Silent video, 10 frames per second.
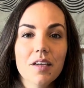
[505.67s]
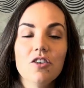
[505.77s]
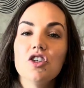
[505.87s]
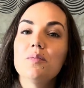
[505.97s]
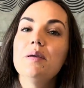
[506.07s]

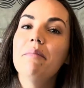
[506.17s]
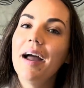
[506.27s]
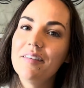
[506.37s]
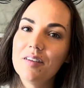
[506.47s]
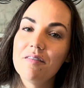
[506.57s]
Just be
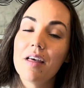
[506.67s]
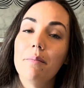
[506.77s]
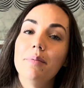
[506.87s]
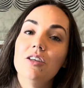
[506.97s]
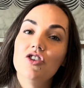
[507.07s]
mindful of them.
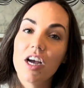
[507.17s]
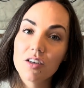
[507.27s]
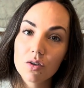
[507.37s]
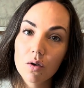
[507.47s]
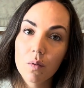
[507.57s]
Be
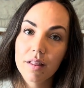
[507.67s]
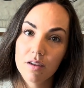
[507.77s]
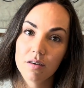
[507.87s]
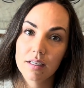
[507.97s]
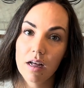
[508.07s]
gentle with
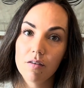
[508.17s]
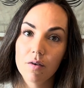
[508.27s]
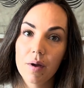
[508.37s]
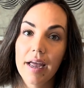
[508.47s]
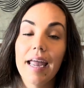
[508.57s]
yourself,
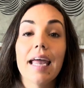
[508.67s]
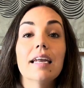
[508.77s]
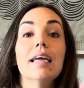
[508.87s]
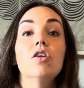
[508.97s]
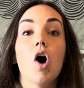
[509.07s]
okay? And
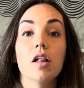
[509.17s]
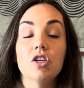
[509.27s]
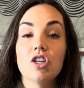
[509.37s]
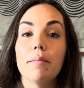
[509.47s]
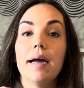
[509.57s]

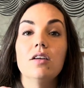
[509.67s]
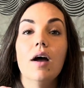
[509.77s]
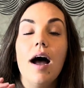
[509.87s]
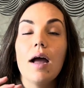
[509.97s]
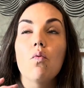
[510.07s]
acknowledge them.
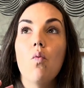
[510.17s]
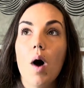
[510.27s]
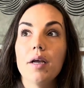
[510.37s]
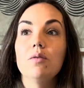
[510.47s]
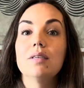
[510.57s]
I
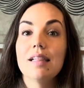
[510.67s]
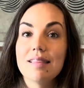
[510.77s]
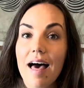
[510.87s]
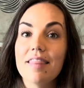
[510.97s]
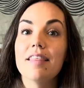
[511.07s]
want you to
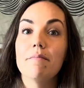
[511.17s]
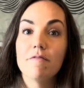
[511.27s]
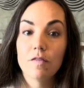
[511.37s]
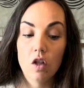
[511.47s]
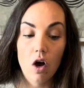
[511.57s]
let them
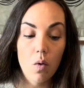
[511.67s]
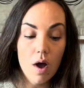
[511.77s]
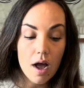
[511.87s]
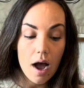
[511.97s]
flow.